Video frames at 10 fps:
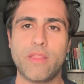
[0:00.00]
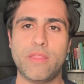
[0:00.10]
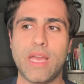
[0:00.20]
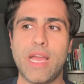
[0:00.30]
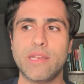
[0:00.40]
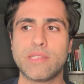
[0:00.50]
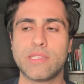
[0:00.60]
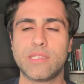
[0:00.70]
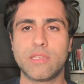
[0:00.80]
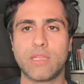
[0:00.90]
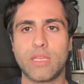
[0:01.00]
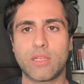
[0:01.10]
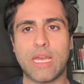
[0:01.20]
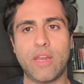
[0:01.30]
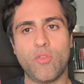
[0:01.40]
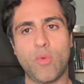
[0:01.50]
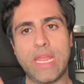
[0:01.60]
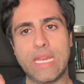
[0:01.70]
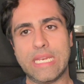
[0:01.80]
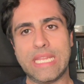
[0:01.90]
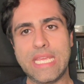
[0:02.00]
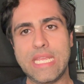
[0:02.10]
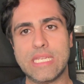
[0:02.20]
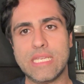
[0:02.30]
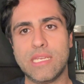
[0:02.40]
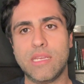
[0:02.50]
that kind of weight and heat